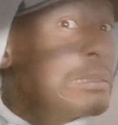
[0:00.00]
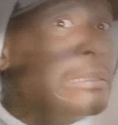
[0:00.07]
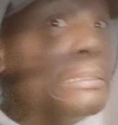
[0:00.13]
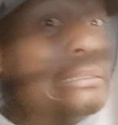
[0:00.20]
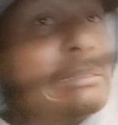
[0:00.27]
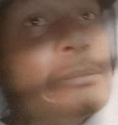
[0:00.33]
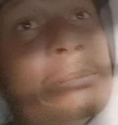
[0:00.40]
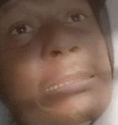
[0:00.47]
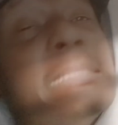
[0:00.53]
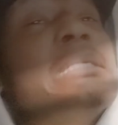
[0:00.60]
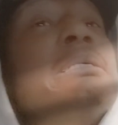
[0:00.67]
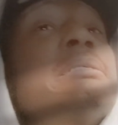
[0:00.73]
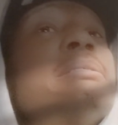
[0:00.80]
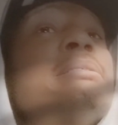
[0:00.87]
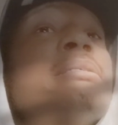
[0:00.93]
kind of
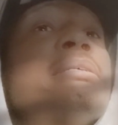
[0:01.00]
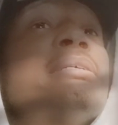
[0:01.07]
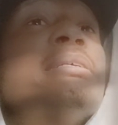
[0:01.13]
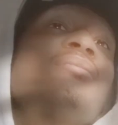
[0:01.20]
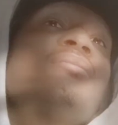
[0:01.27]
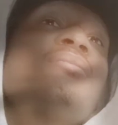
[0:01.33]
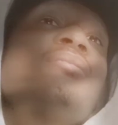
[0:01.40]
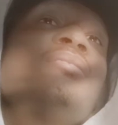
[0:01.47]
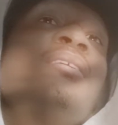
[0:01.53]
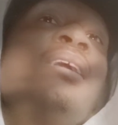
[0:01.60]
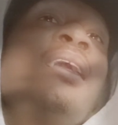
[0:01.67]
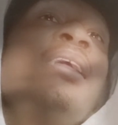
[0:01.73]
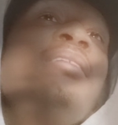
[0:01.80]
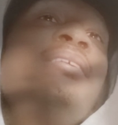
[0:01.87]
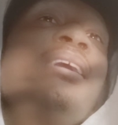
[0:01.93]
weird.
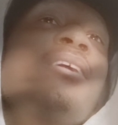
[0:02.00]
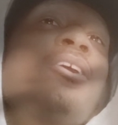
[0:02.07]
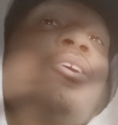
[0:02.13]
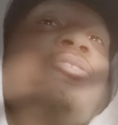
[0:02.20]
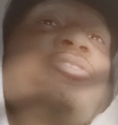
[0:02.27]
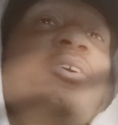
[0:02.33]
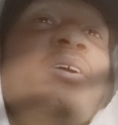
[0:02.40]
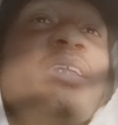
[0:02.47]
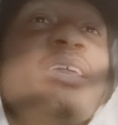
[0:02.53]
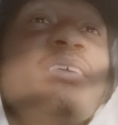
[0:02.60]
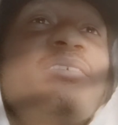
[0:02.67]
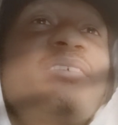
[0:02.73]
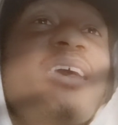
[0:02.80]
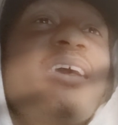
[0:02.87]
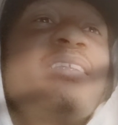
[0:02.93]
He then goes on,
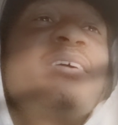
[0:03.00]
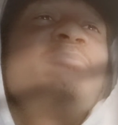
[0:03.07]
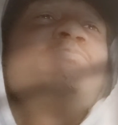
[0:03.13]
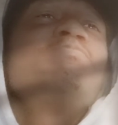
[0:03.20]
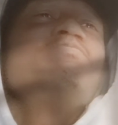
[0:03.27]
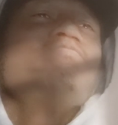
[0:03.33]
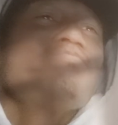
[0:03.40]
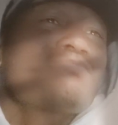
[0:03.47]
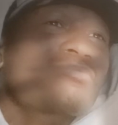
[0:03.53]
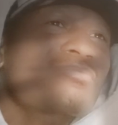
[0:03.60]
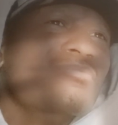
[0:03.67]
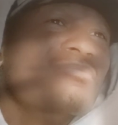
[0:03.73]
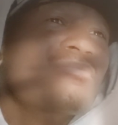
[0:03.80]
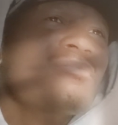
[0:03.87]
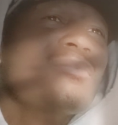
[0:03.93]
he said,
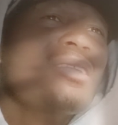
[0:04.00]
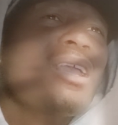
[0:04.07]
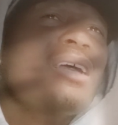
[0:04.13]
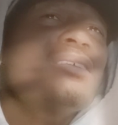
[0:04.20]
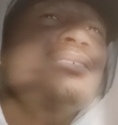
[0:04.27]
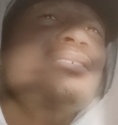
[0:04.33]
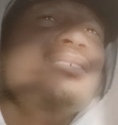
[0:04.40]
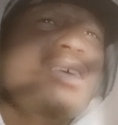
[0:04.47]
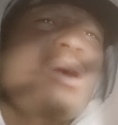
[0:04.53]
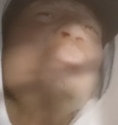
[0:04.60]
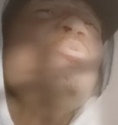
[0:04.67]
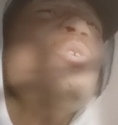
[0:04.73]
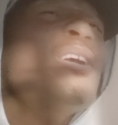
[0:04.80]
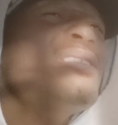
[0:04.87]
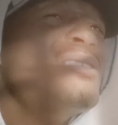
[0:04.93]

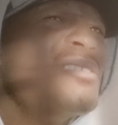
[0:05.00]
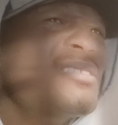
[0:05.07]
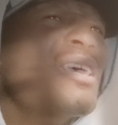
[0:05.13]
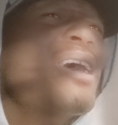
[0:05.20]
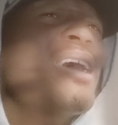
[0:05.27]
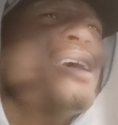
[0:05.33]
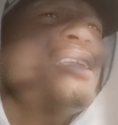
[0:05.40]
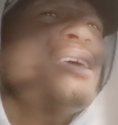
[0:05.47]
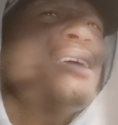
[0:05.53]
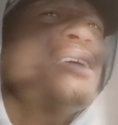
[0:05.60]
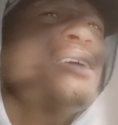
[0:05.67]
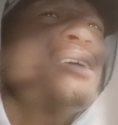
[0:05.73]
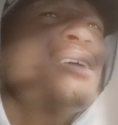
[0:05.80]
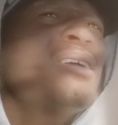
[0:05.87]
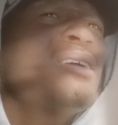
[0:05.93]
Someone said,